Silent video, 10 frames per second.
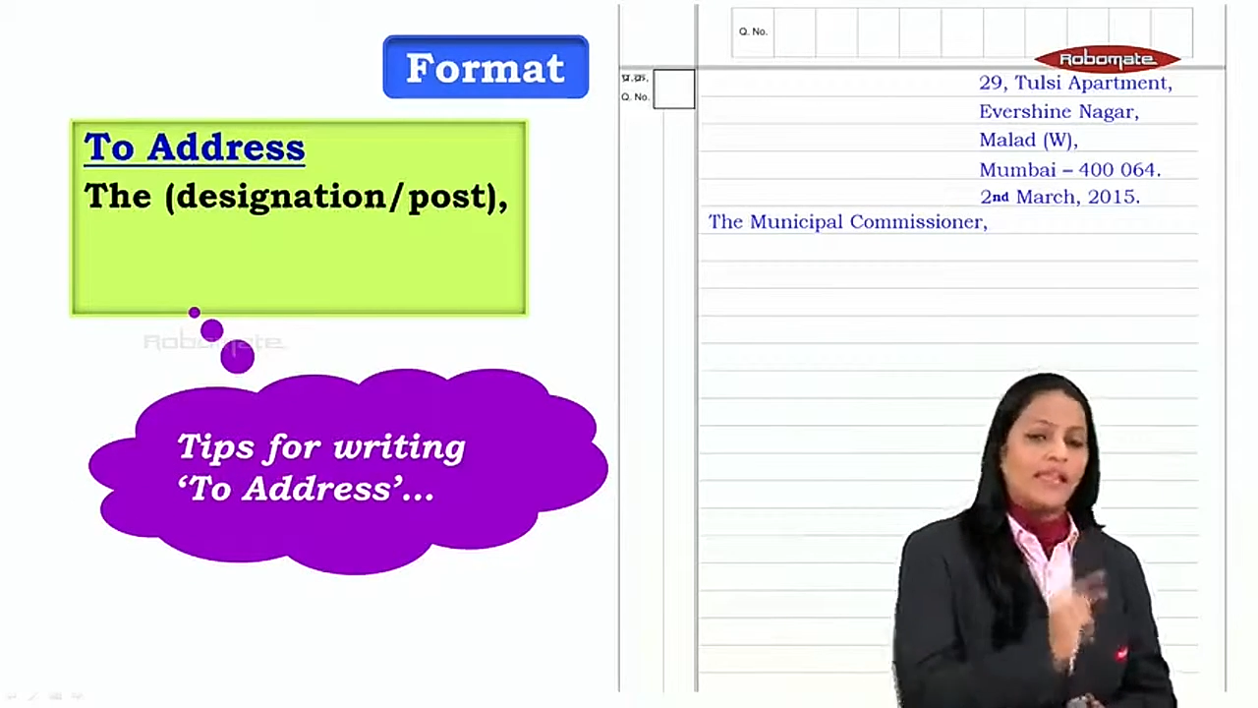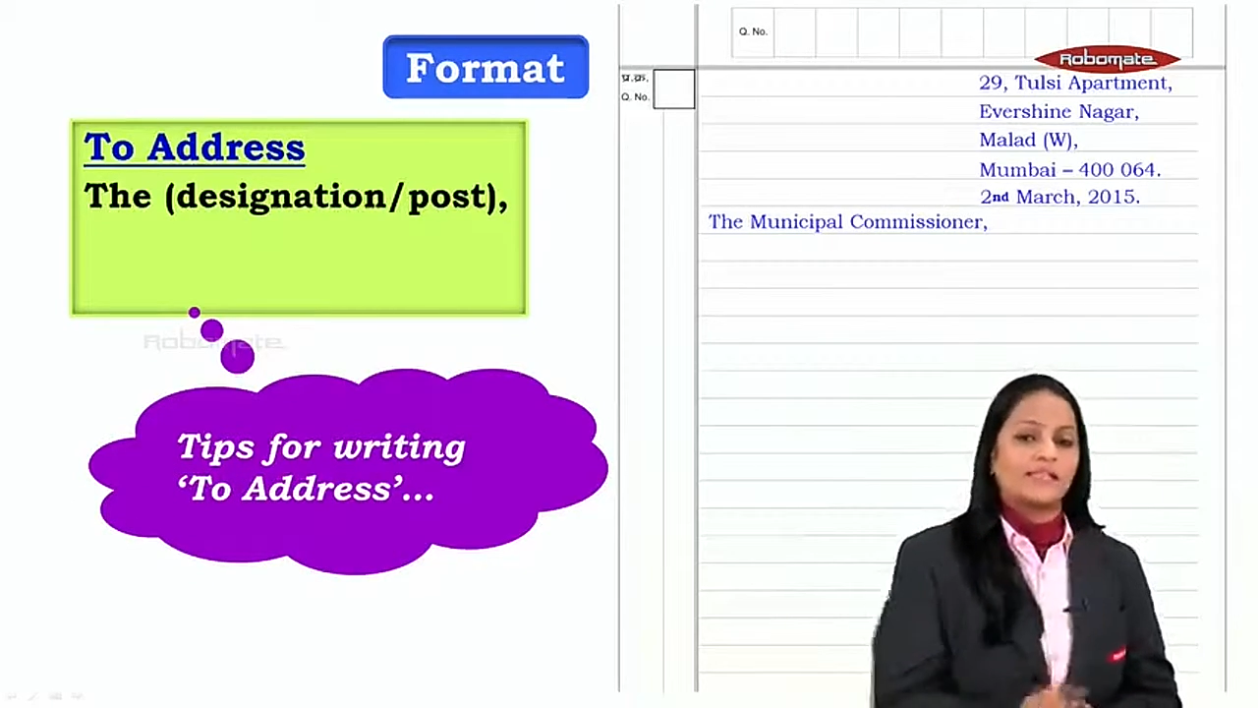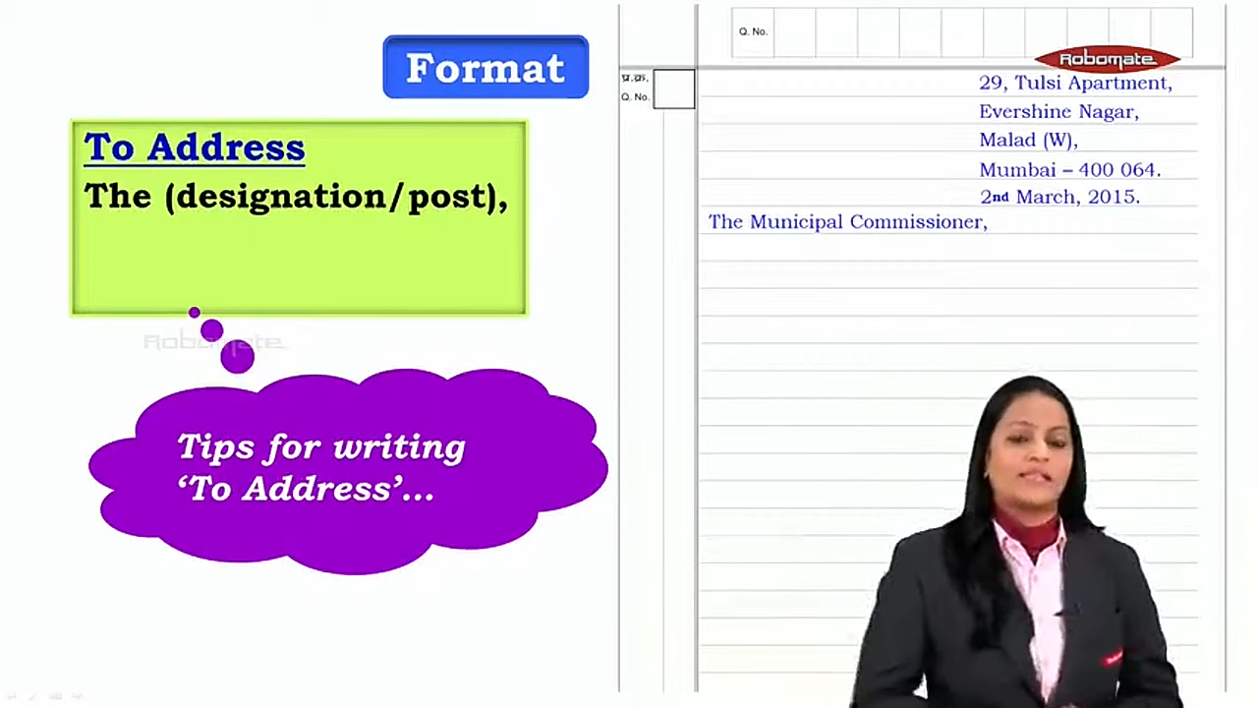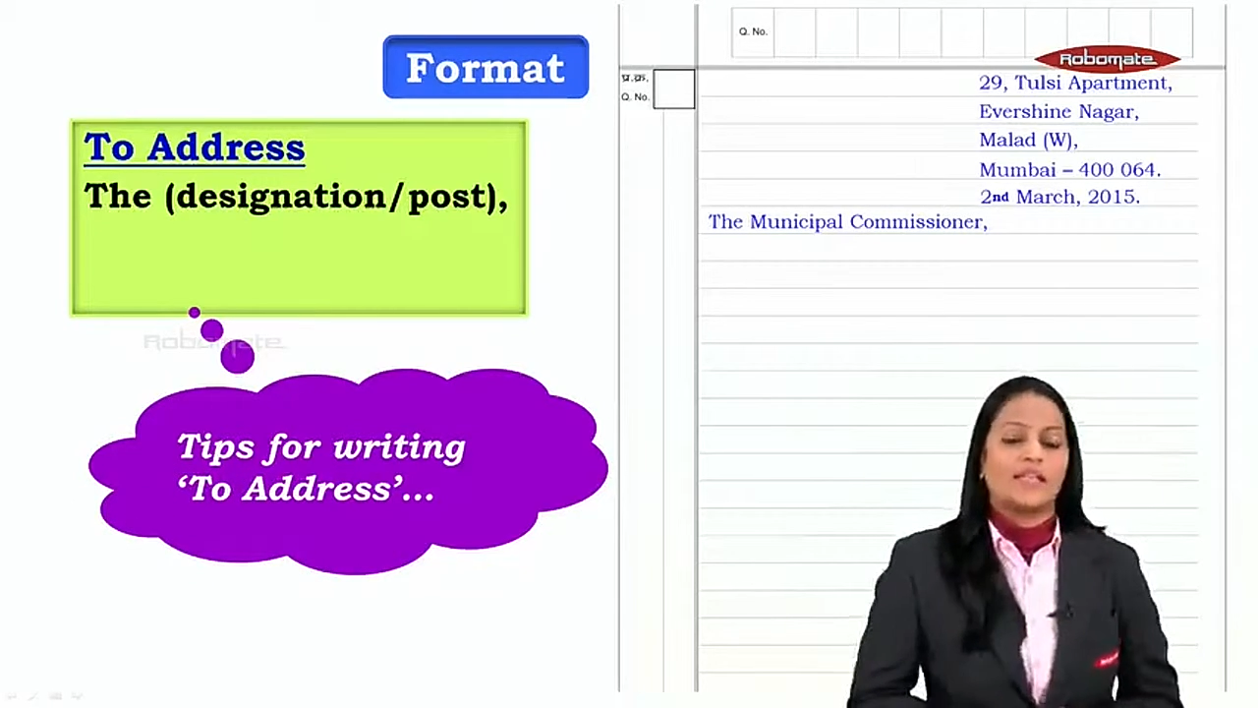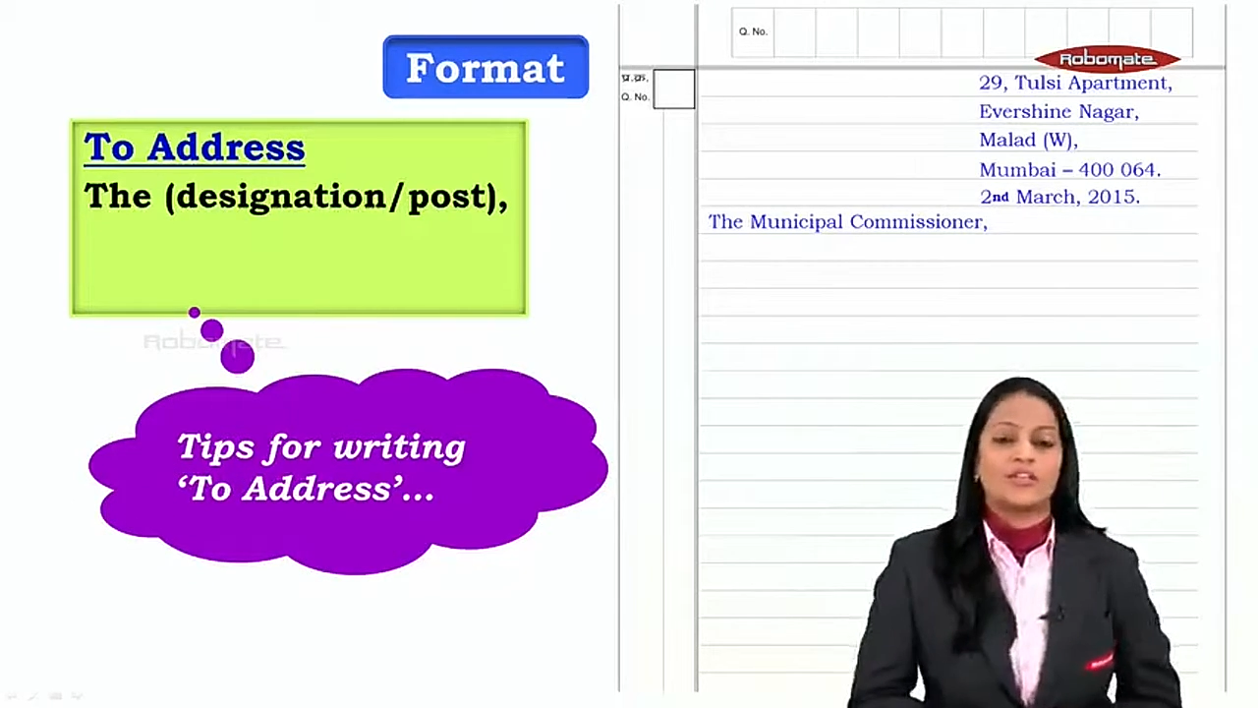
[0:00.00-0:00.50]

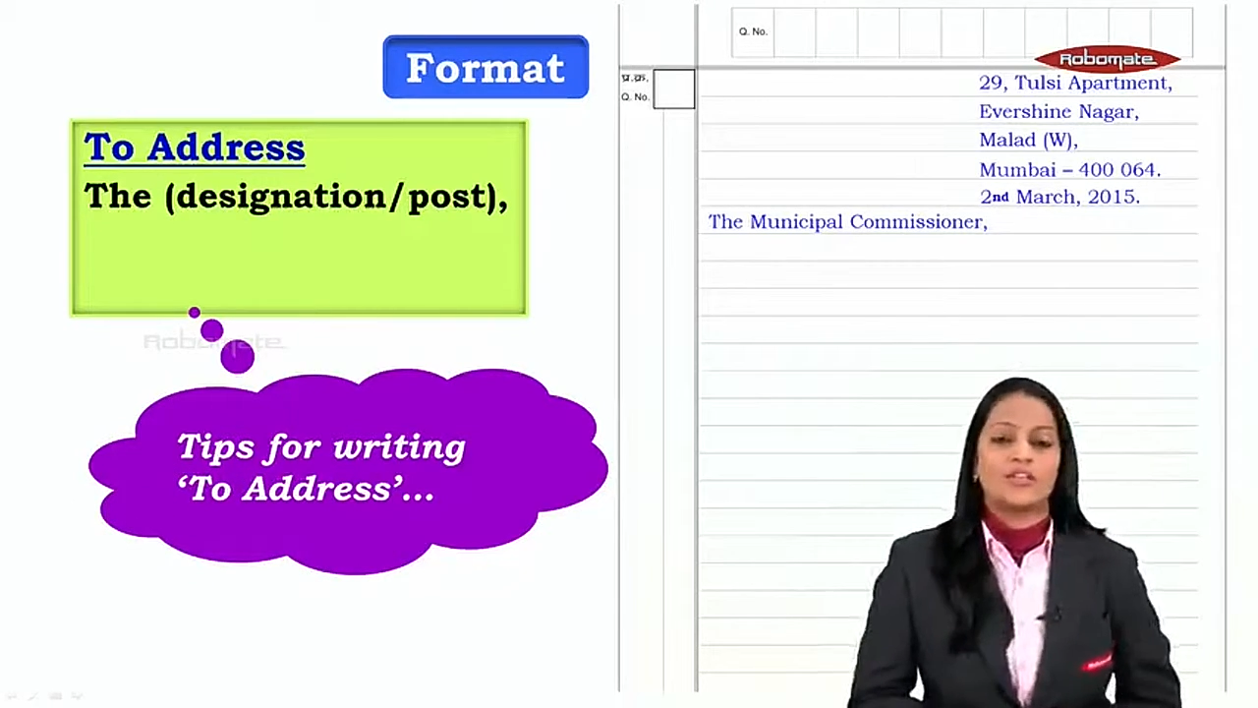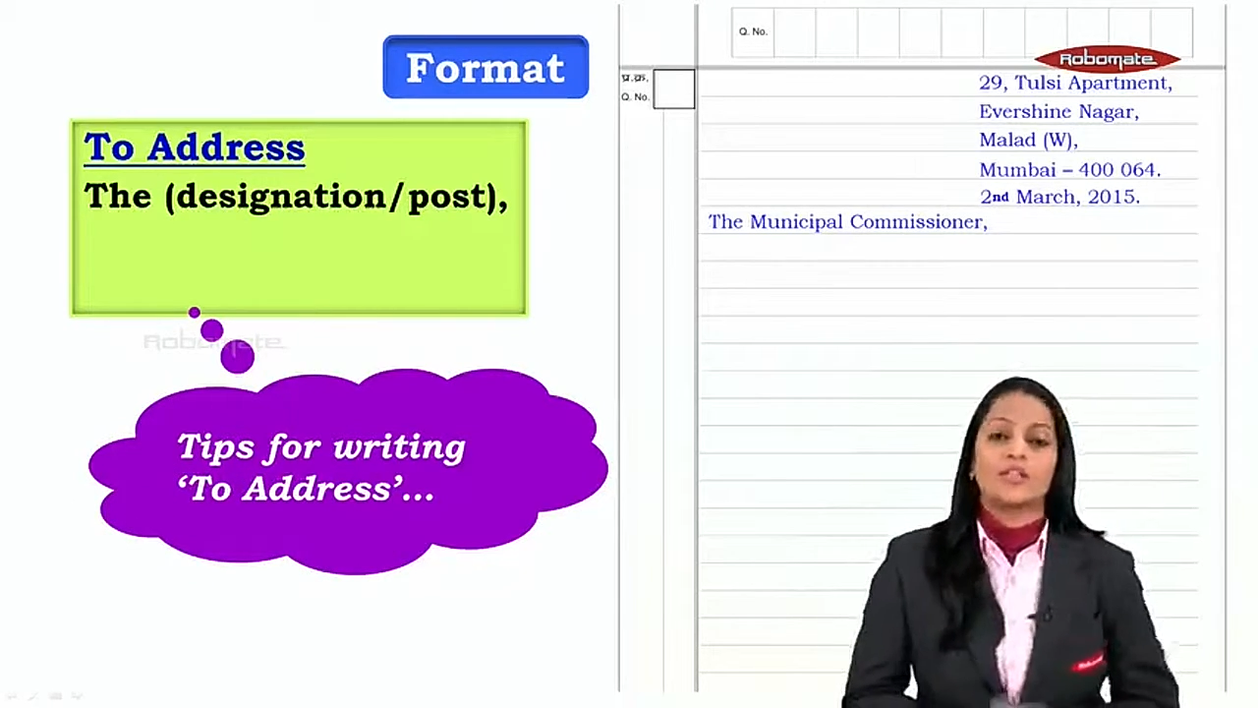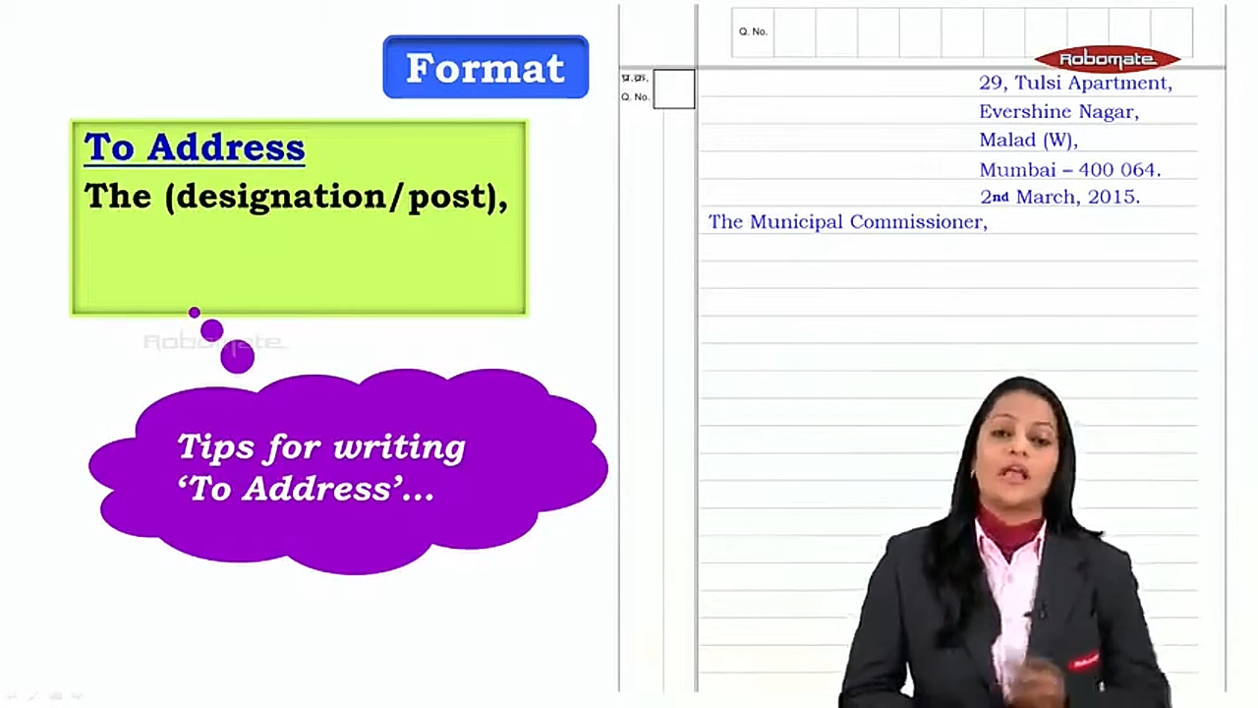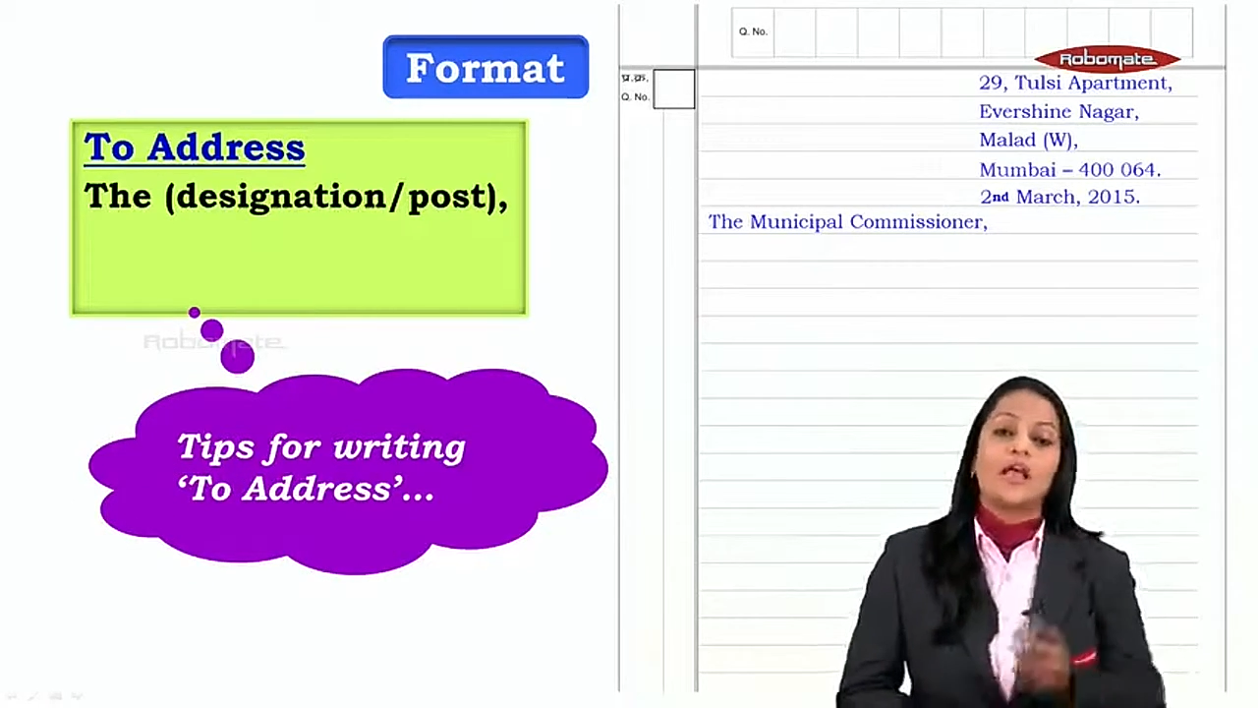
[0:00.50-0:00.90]
designation.